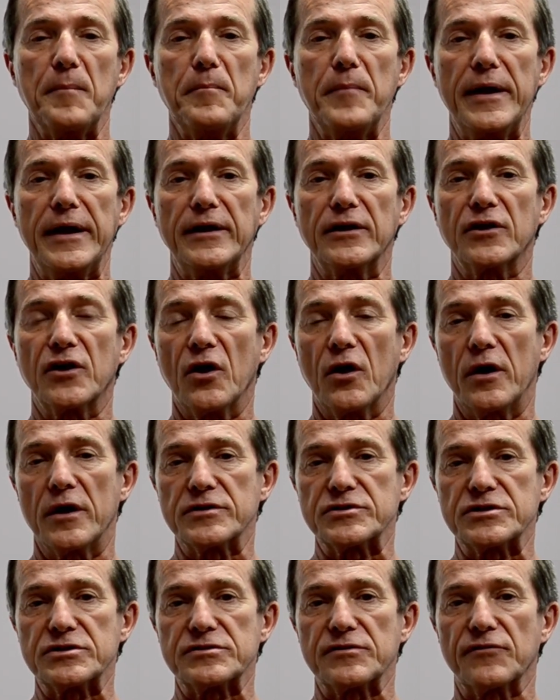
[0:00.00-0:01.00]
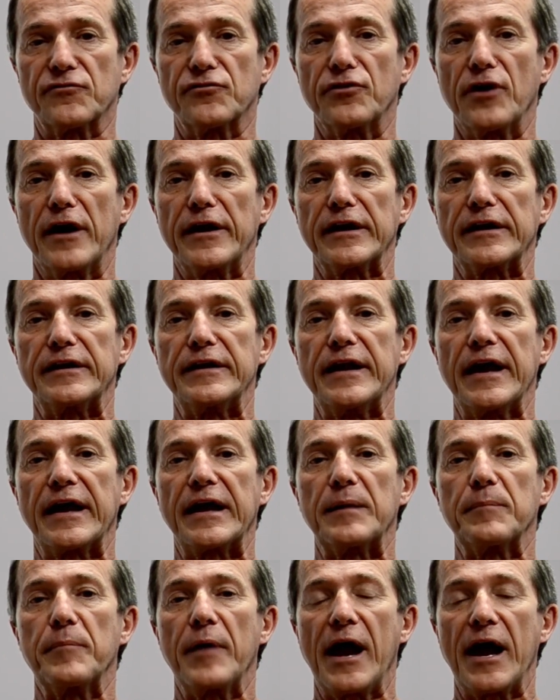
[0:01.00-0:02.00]
main causes of chronic
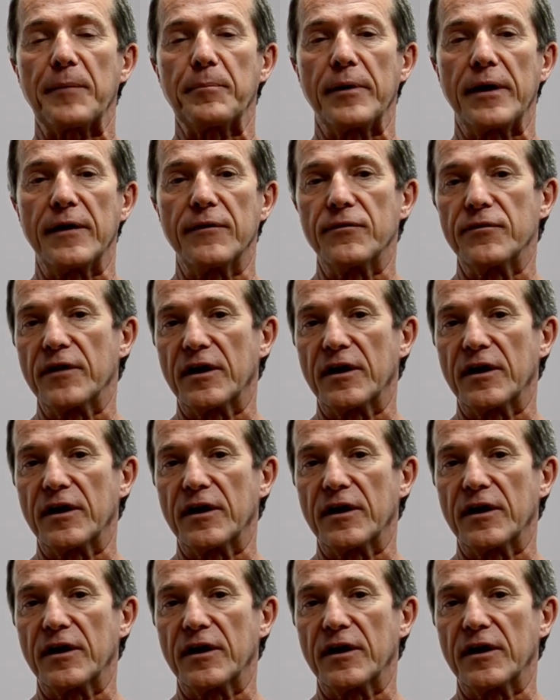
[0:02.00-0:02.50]
neck and back pain